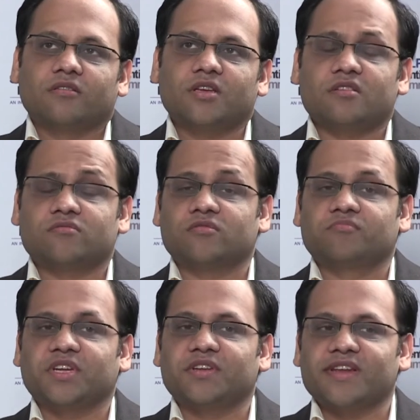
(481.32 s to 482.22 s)
yeah
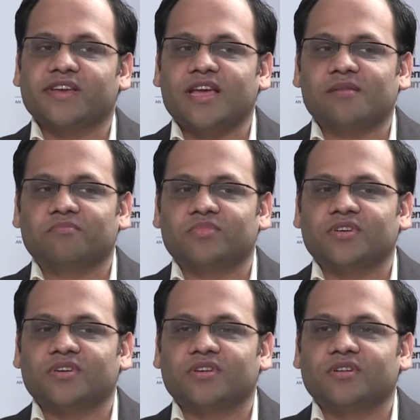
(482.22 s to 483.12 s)
so Intellecap
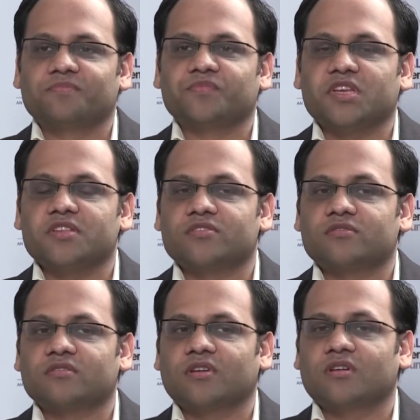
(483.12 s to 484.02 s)
uh,
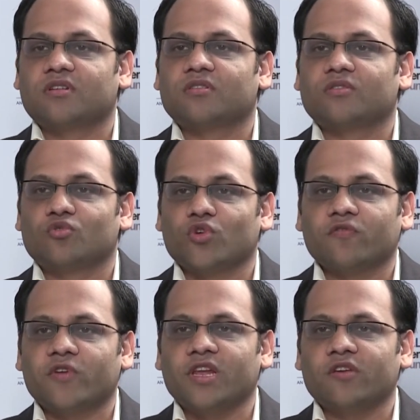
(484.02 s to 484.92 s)
is uh,
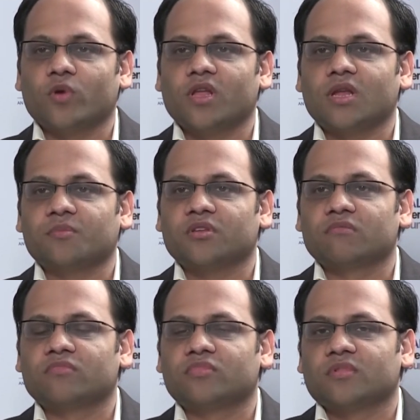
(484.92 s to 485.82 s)
doing fairly well i
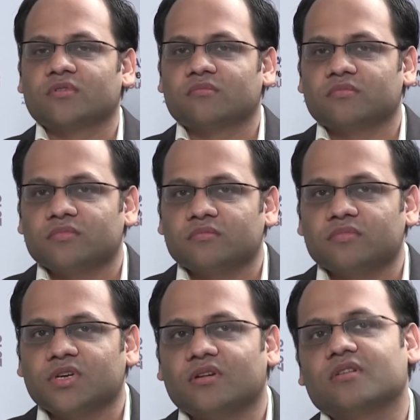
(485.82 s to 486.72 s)
mean
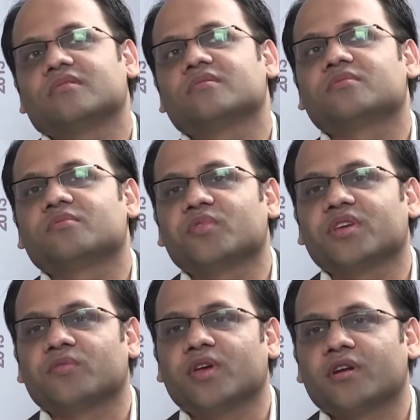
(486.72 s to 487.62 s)
uh,
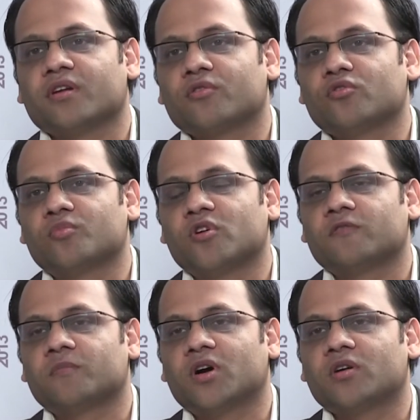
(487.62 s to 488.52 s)
we, we are a group
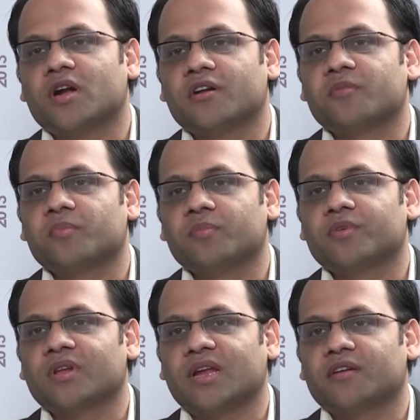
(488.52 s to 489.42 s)
of about 100
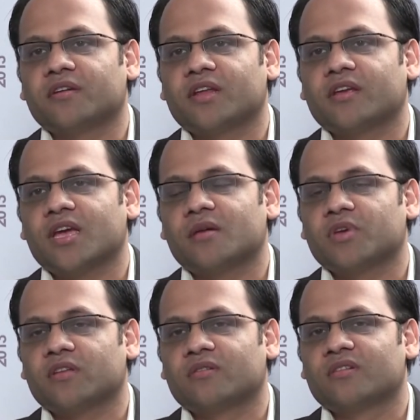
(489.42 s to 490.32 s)
people at Intellecap
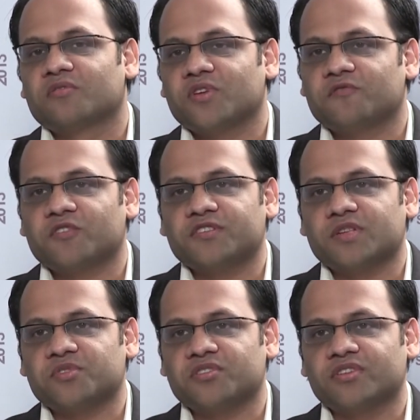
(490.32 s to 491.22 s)
and we have three
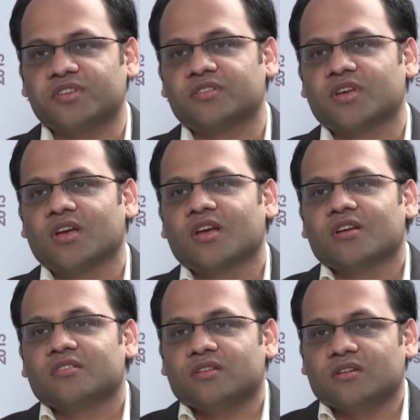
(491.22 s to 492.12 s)
subsidiaries,
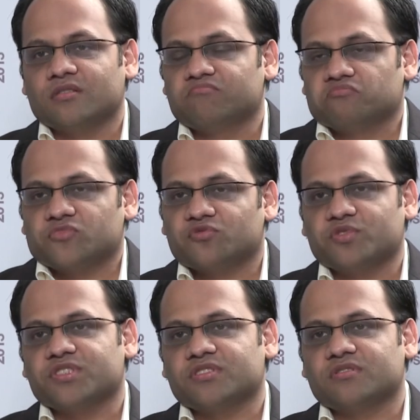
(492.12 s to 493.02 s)
uh,
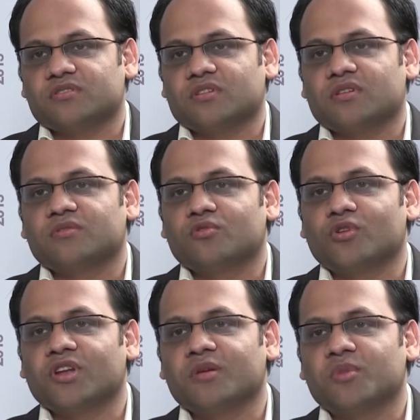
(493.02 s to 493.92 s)
which is uh,
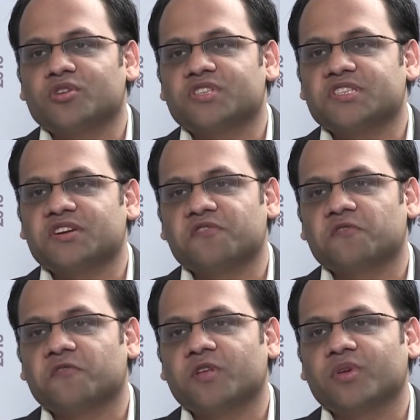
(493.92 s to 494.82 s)
totally about
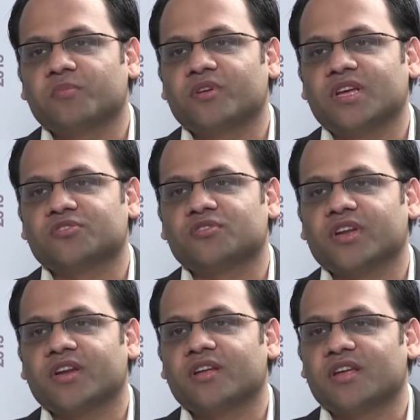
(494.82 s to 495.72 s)
650 people as
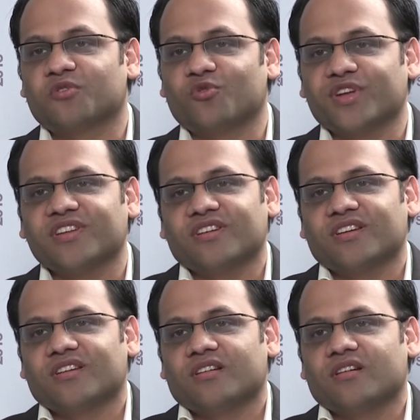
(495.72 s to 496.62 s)
on date and growing.
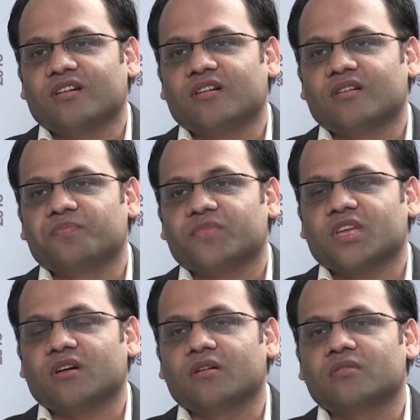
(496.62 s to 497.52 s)
Uh,
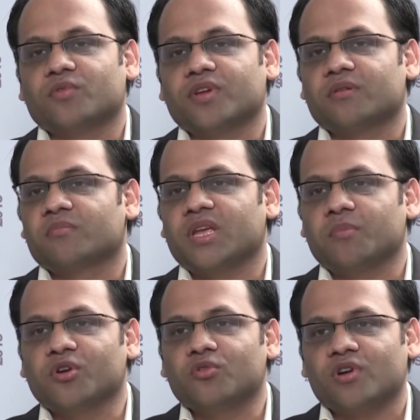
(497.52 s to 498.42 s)
uh, we are
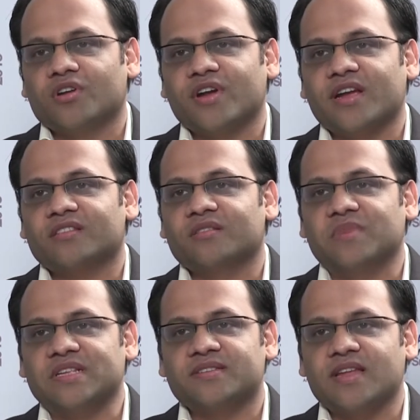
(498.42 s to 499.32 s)
able to attract the
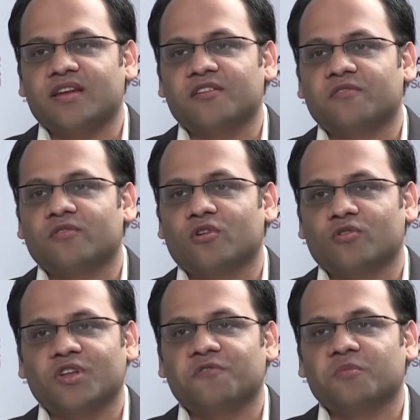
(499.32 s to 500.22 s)
best talent
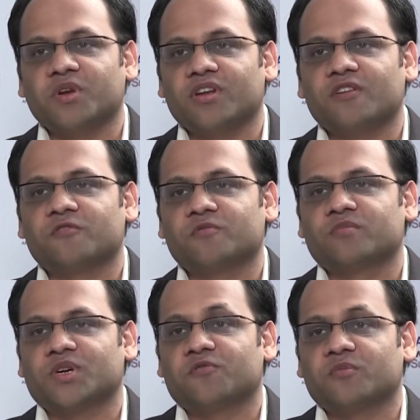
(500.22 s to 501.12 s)
not only from India from
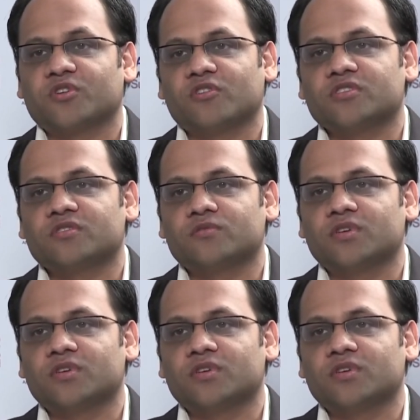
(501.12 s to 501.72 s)
but from across the